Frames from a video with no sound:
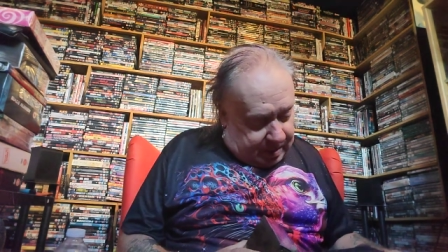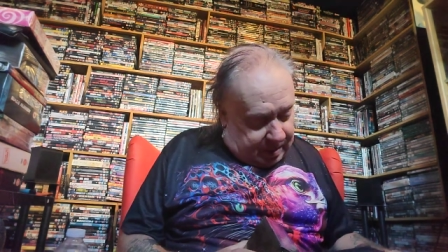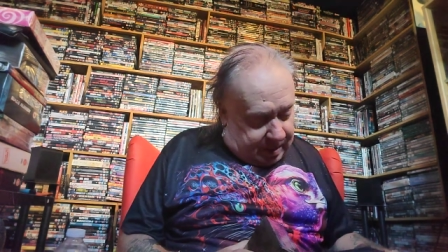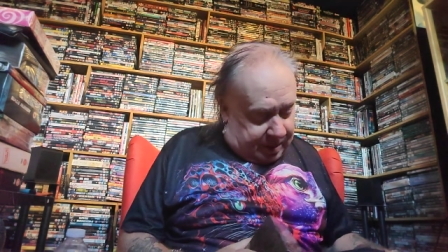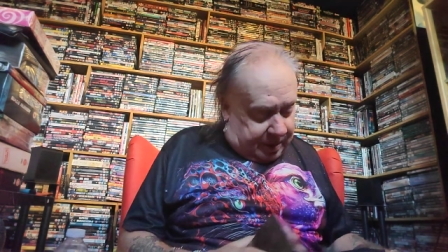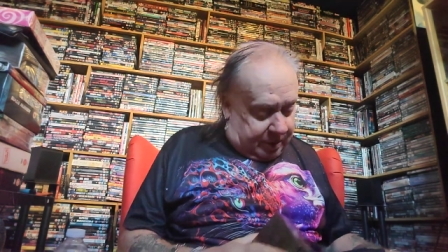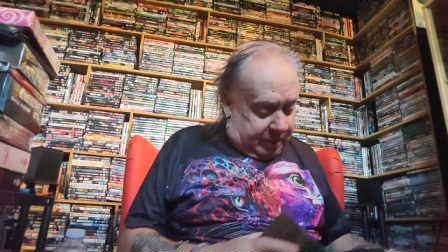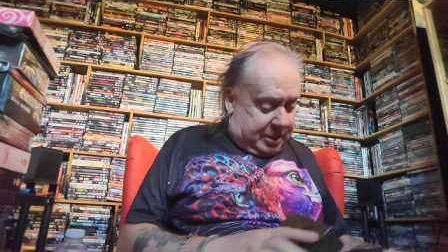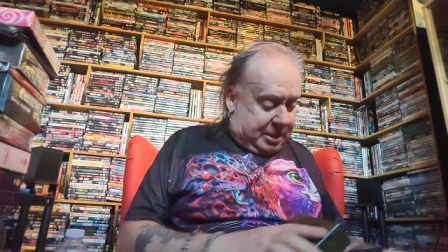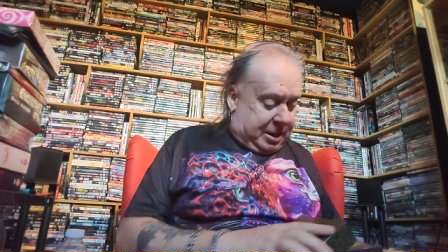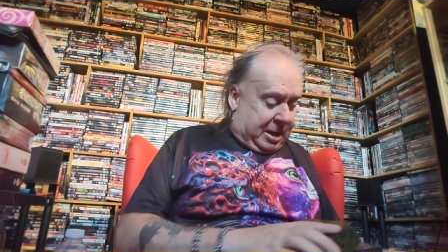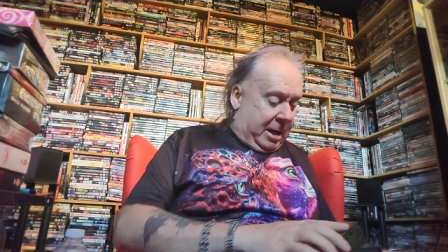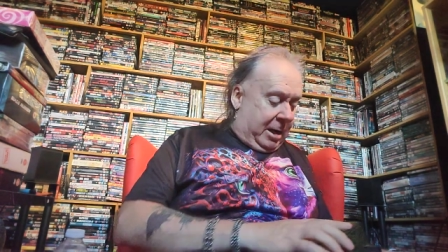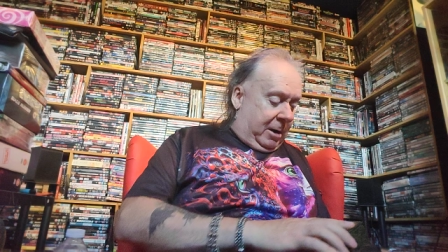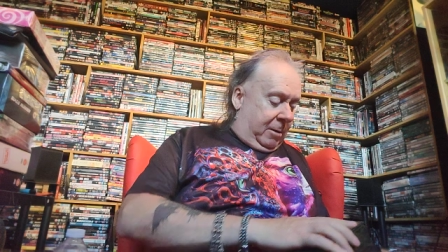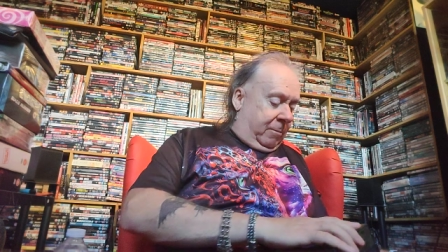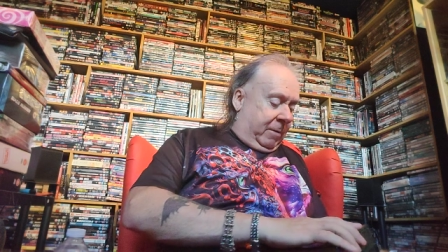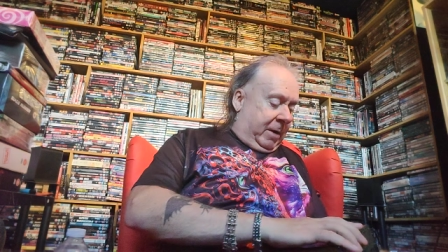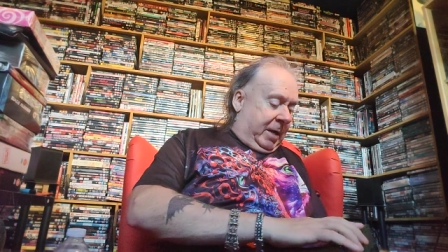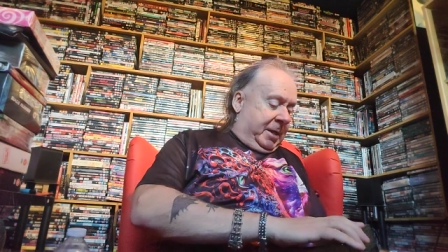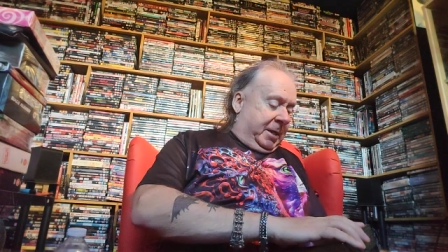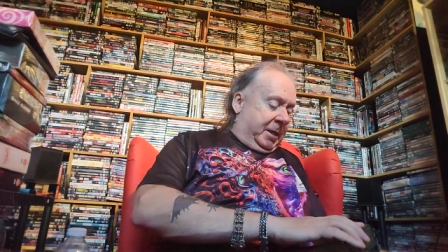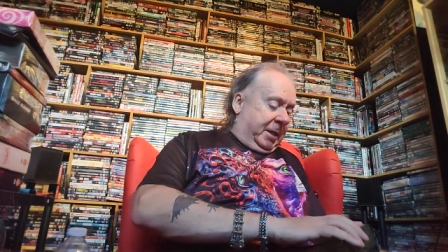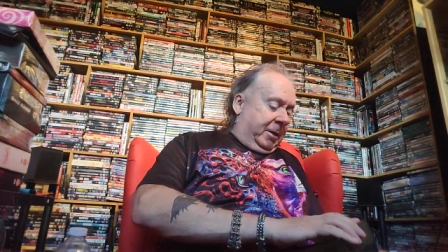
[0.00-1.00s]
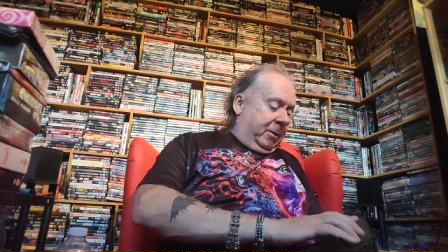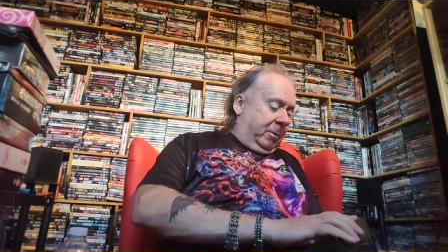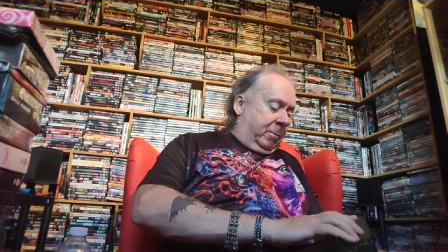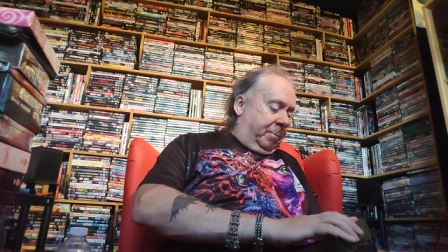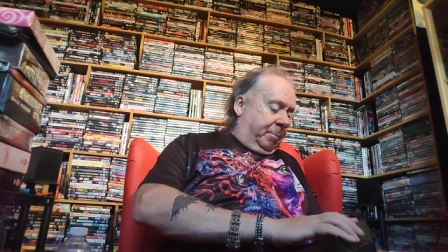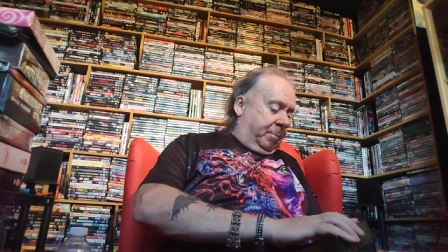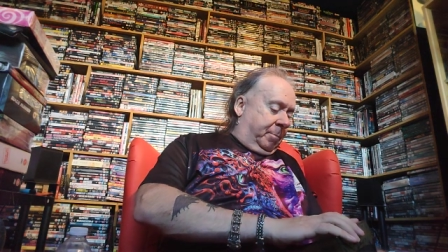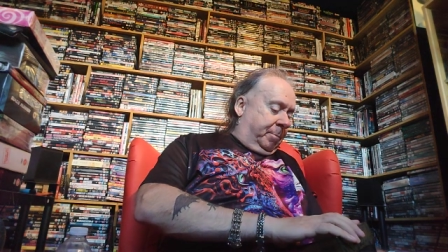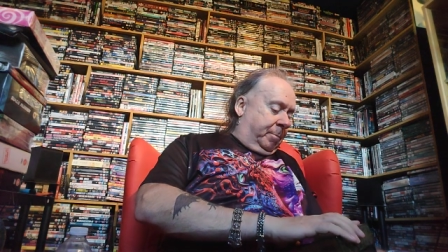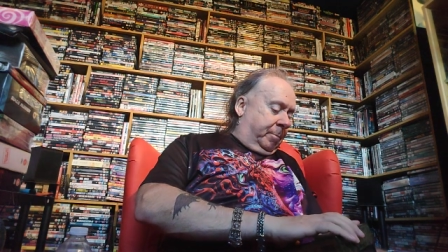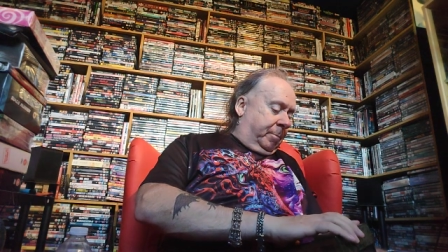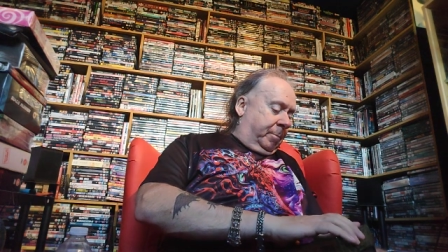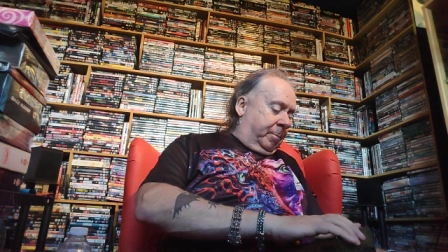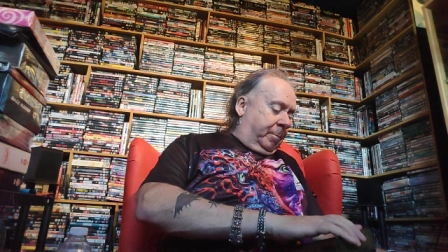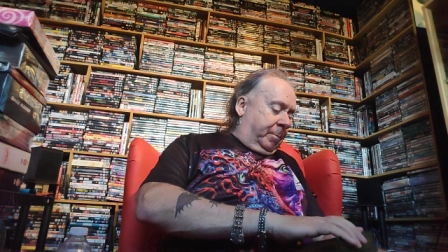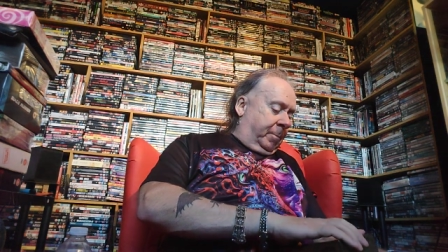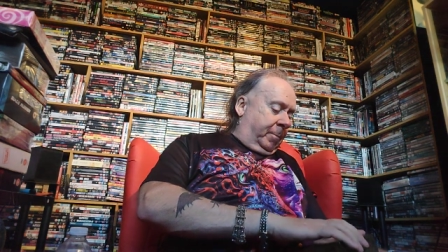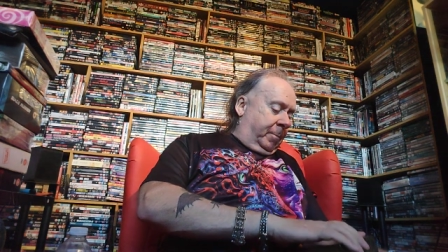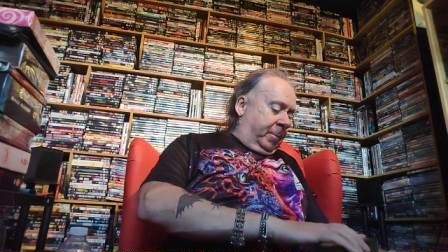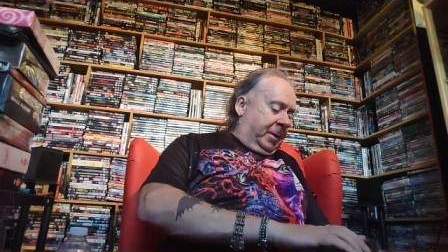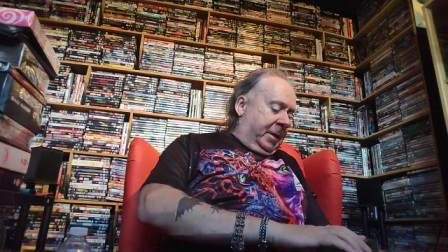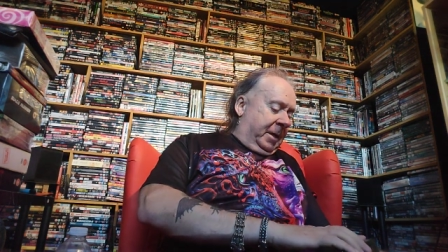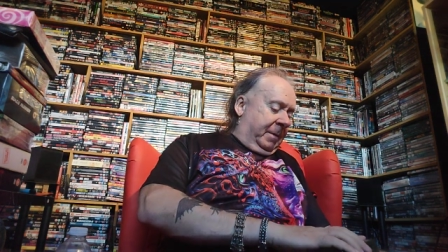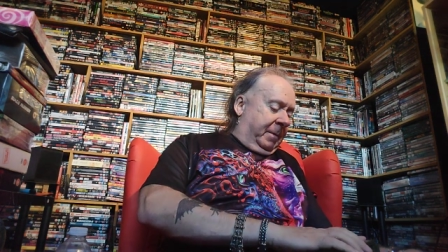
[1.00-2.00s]
nice Hellraiser little
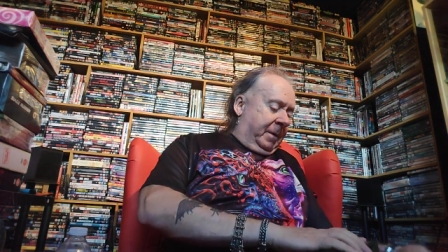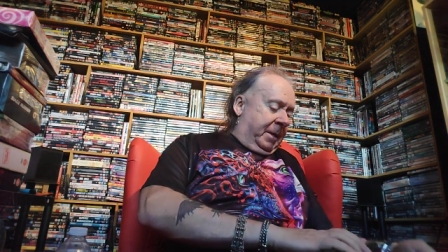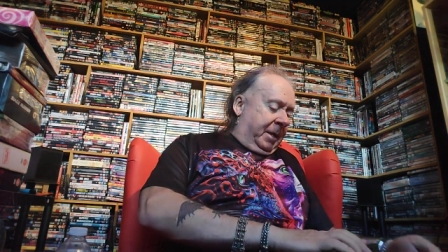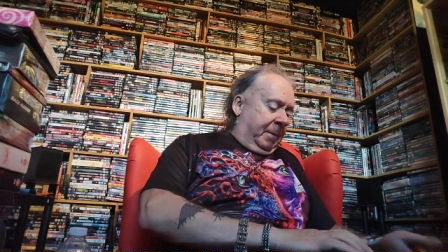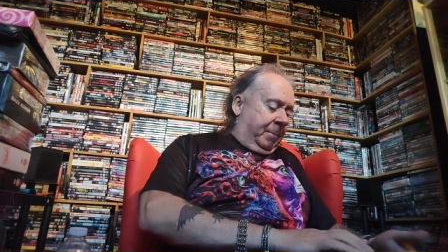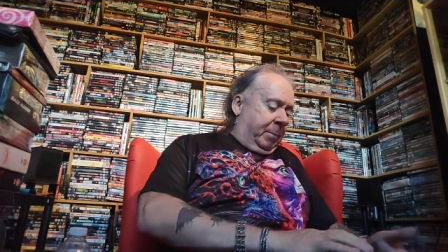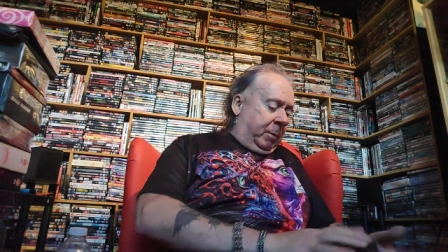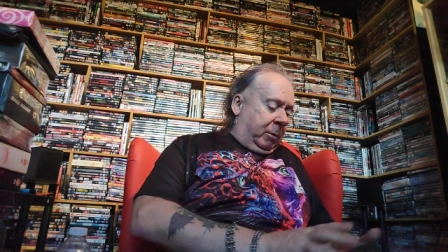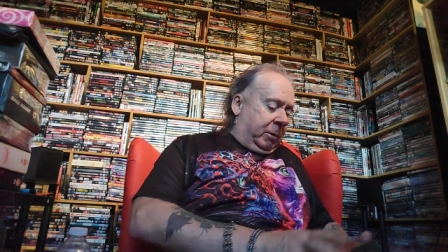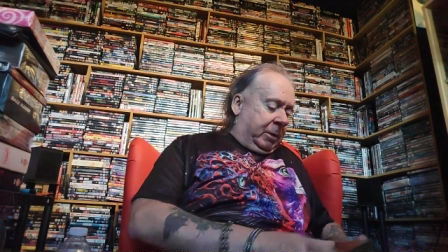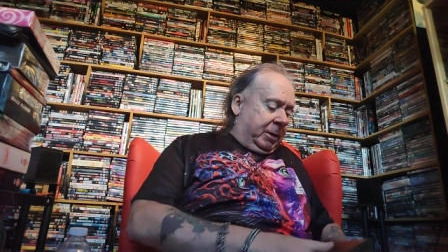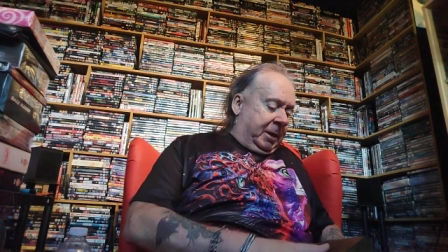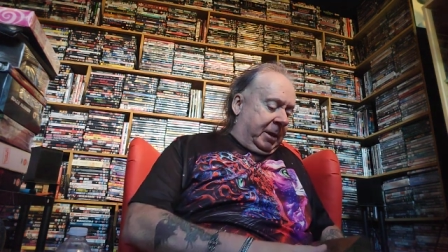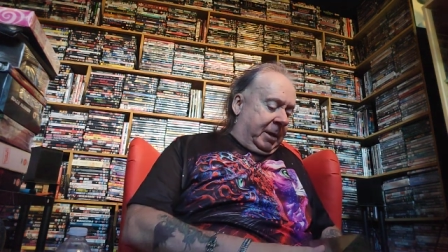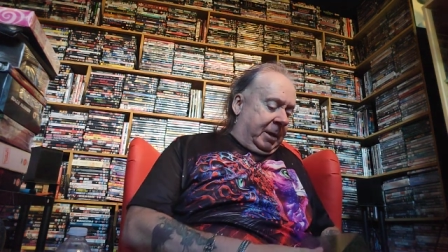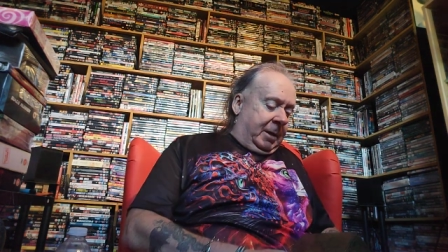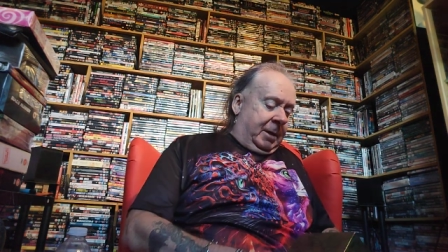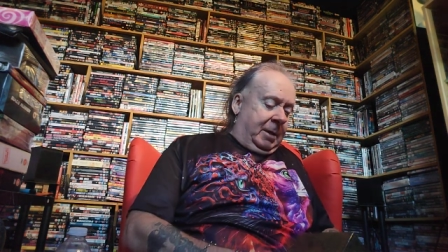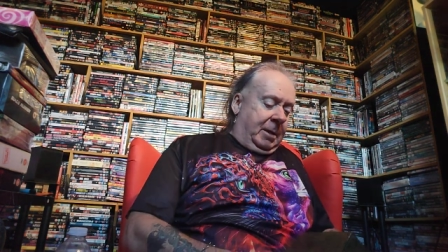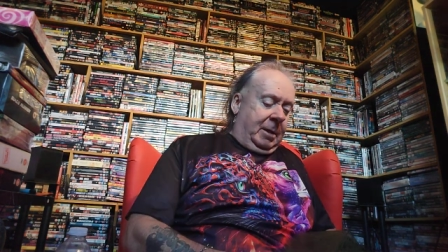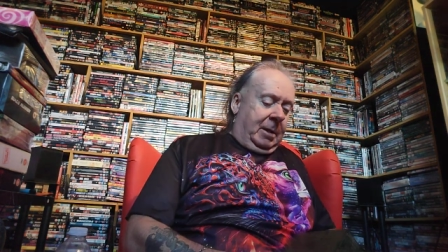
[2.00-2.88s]
DVD box set.